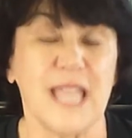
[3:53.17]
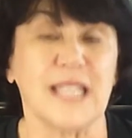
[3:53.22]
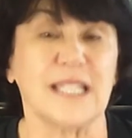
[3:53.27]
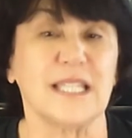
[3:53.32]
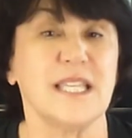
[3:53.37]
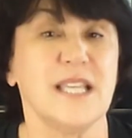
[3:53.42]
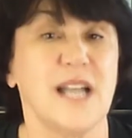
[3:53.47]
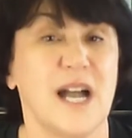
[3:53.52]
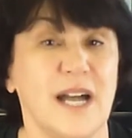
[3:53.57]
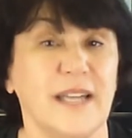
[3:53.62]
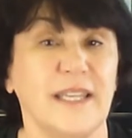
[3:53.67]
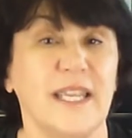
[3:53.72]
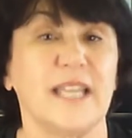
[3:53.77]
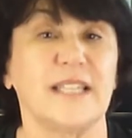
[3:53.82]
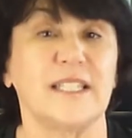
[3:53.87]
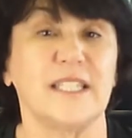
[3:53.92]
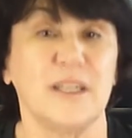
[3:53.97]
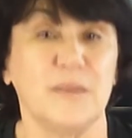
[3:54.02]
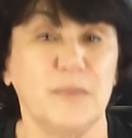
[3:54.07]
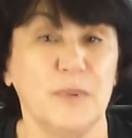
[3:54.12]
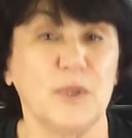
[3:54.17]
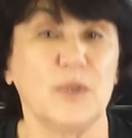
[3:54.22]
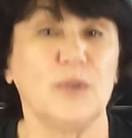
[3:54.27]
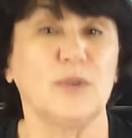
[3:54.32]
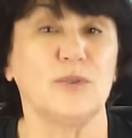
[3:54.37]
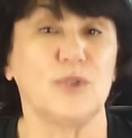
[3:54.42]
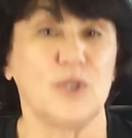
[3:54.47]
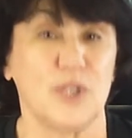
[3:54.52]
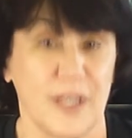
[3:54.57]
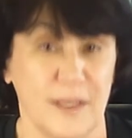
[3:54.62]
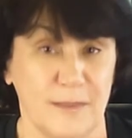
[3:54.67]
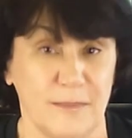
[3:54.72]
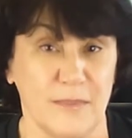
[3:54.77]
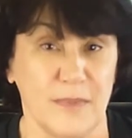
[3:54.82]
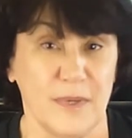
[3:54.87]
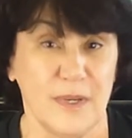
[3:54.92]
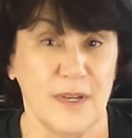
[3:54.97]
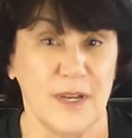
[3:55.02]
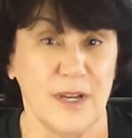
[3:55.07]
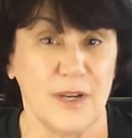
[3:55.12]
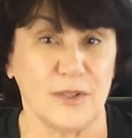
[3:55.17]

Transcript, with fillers: it's not a typical gym.